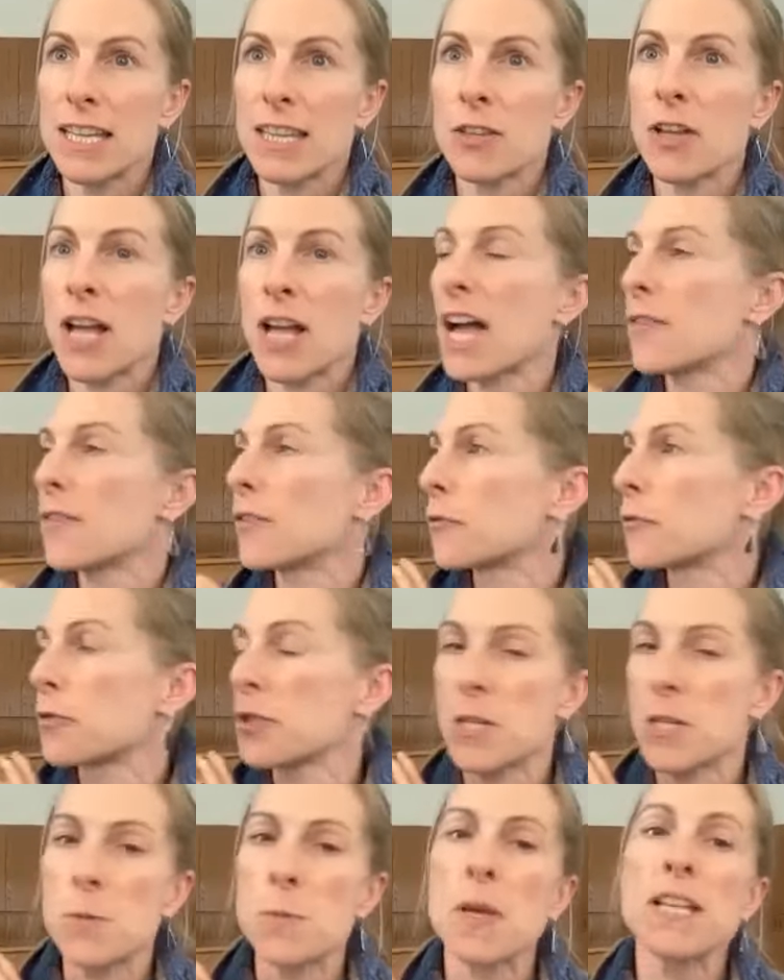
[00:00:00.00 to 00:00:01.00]
they'll have a
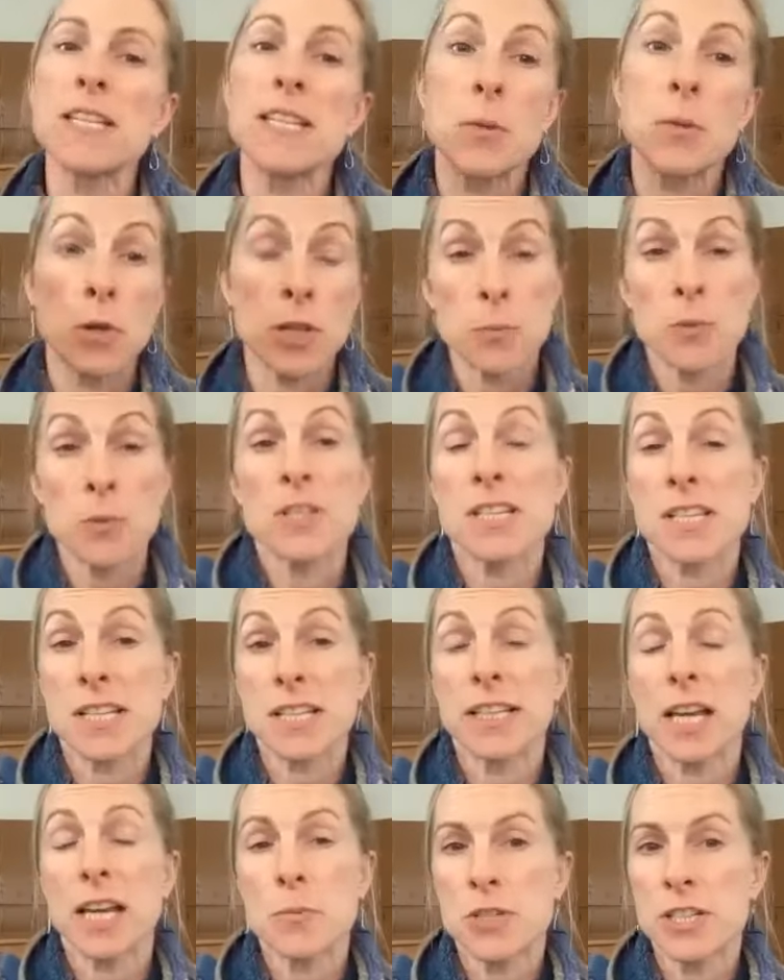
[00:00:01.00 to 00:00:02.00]
free space and want to put the
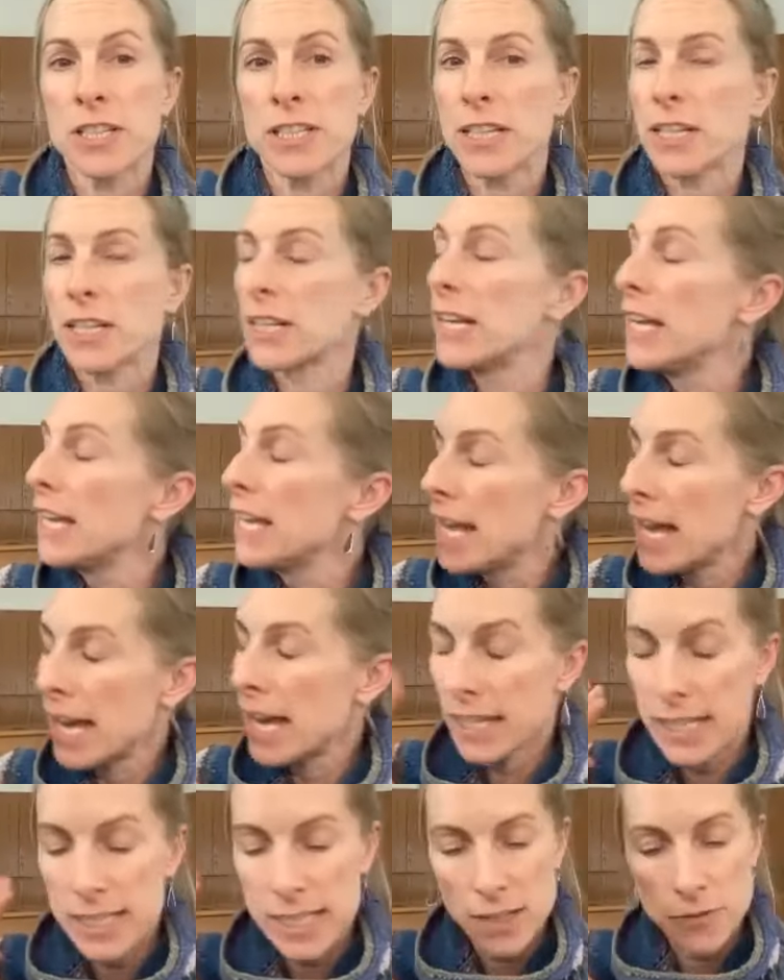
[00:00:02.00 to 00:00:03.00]
seed library there.
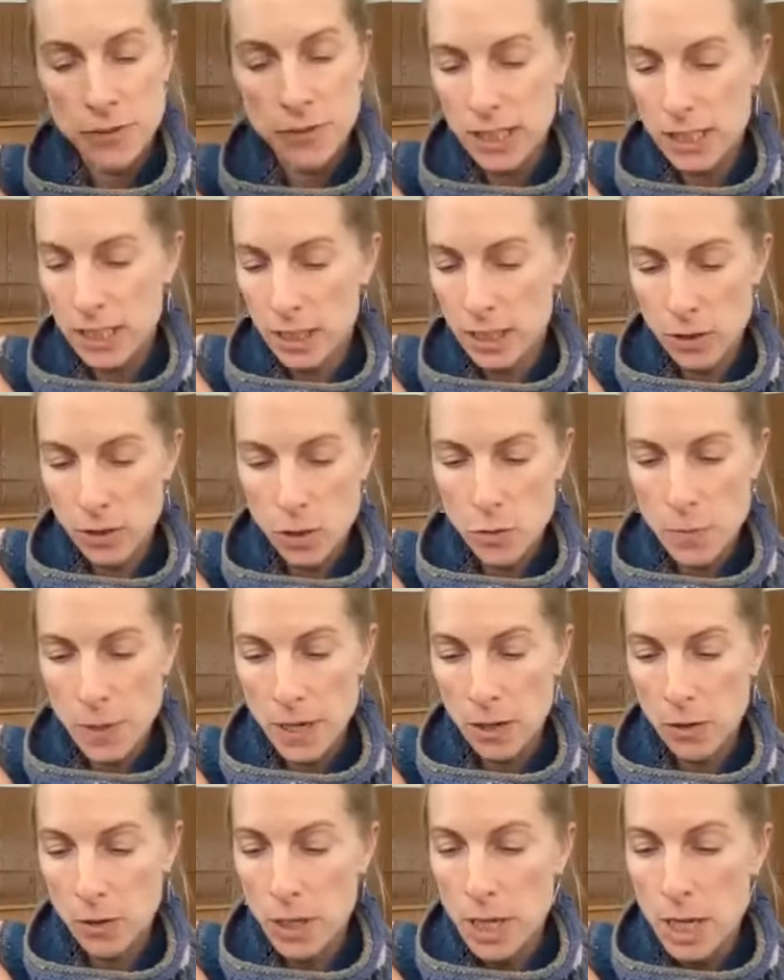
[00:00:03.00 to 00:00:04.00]
And I definitely hear you
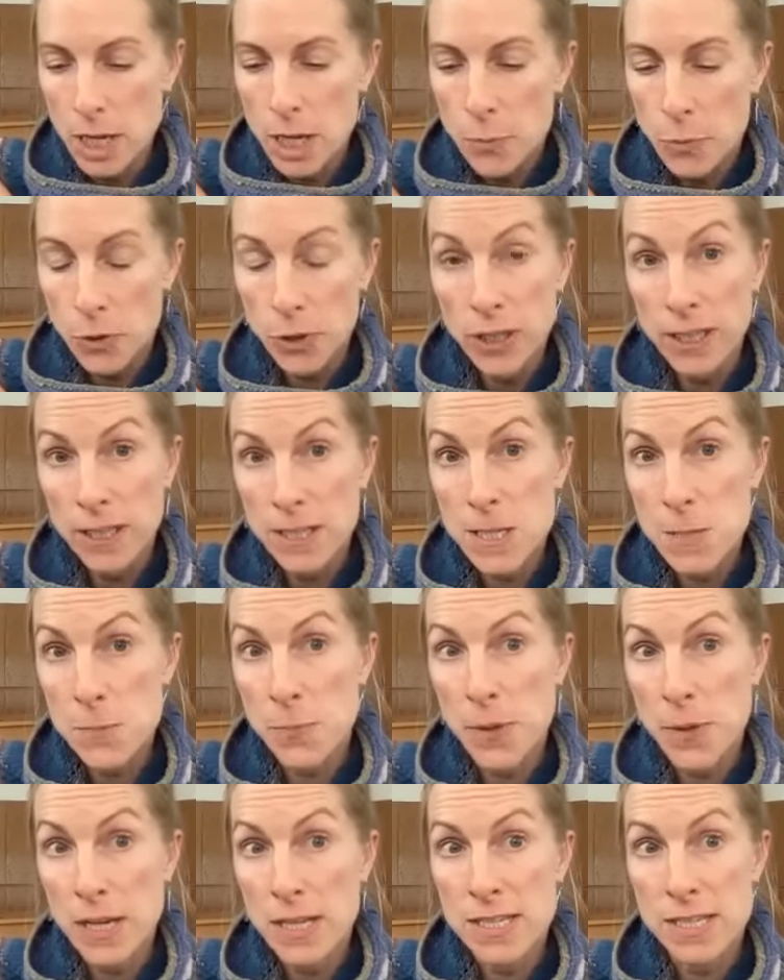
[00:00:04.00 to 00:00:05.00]
about putting in a
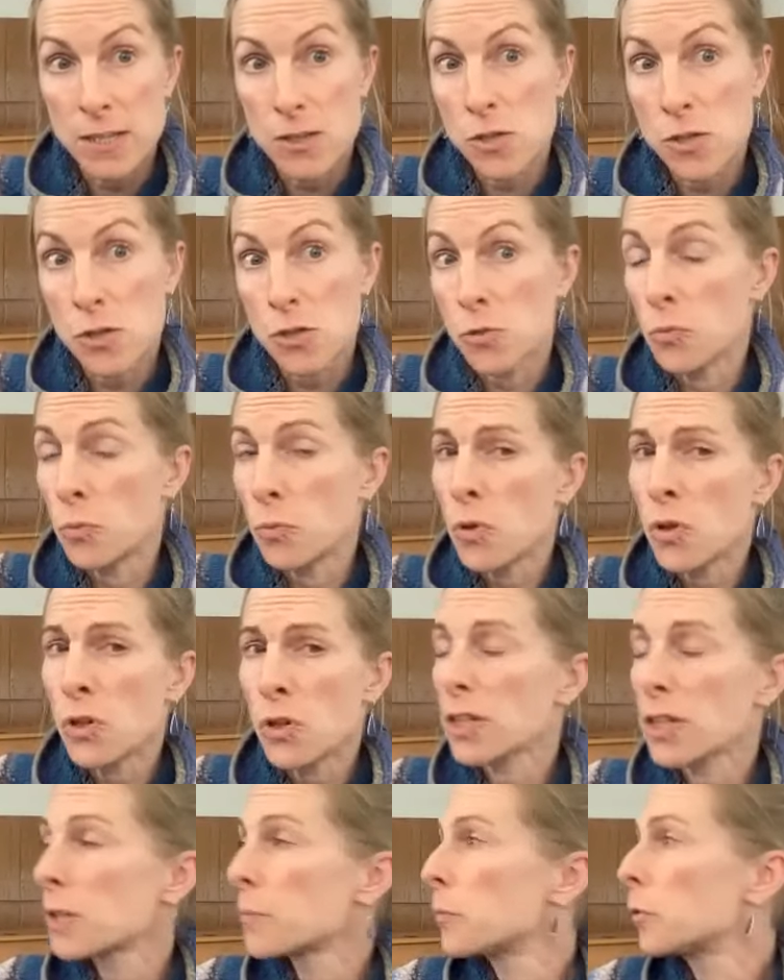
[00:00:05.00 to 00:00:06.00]
space that's too
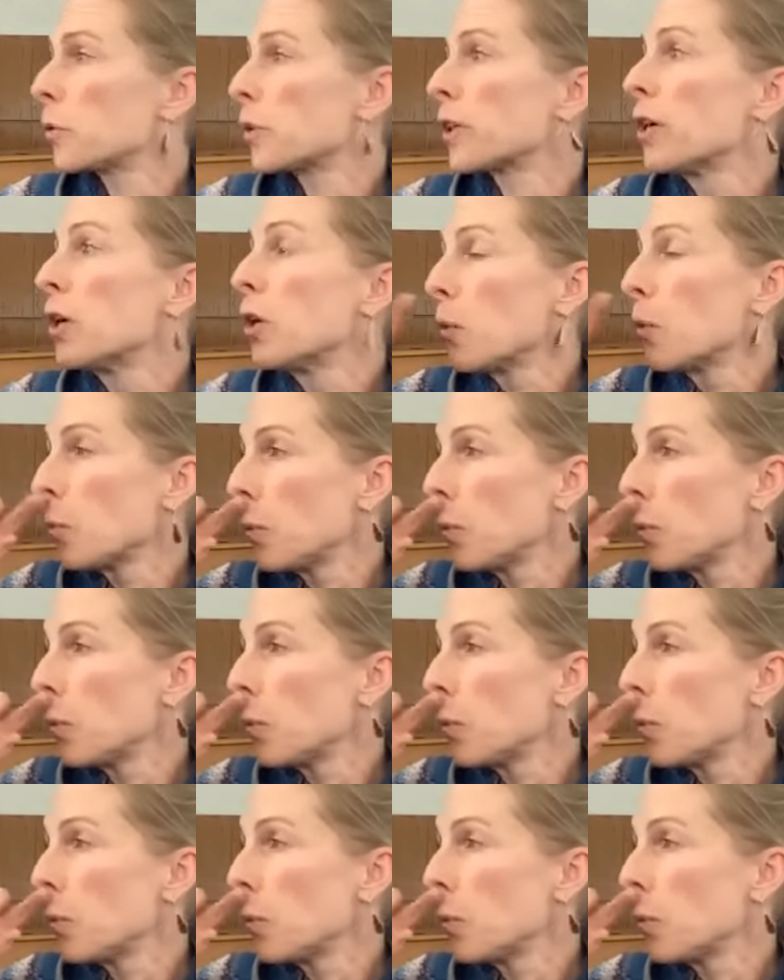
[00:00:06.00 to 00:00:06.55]
warm, or